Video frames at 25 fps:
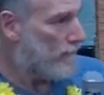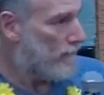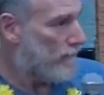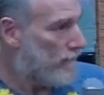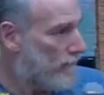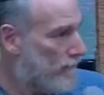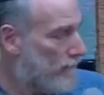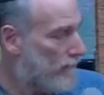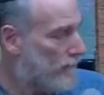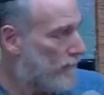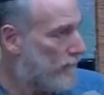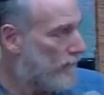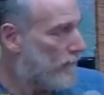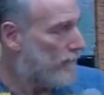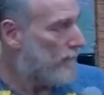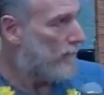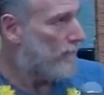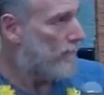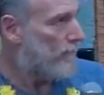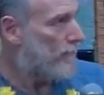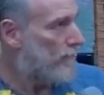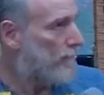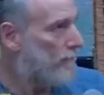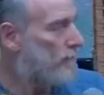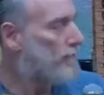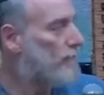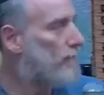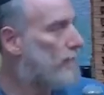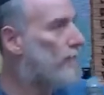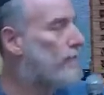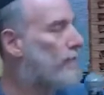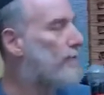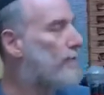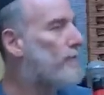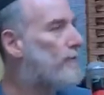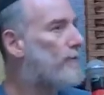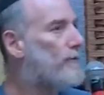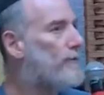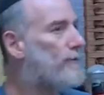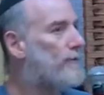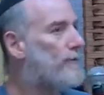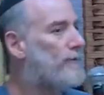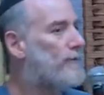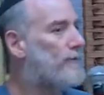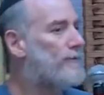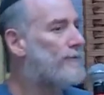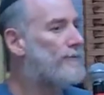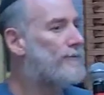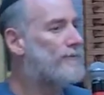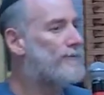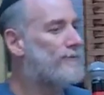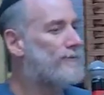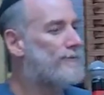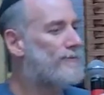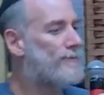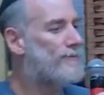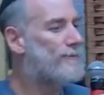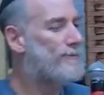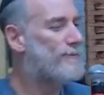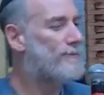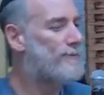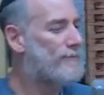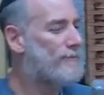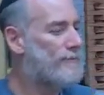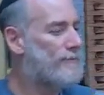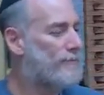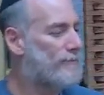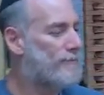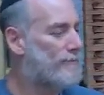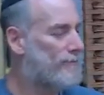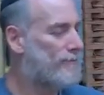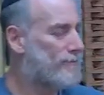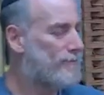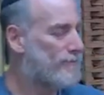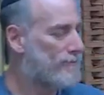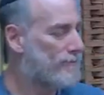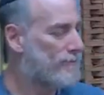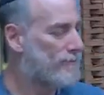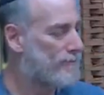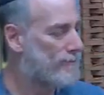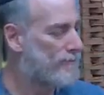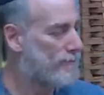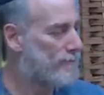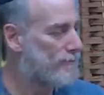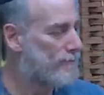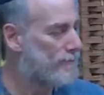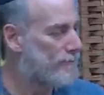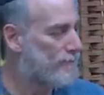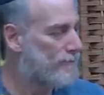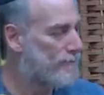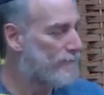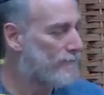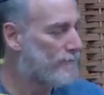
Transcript: The person shown says nothing.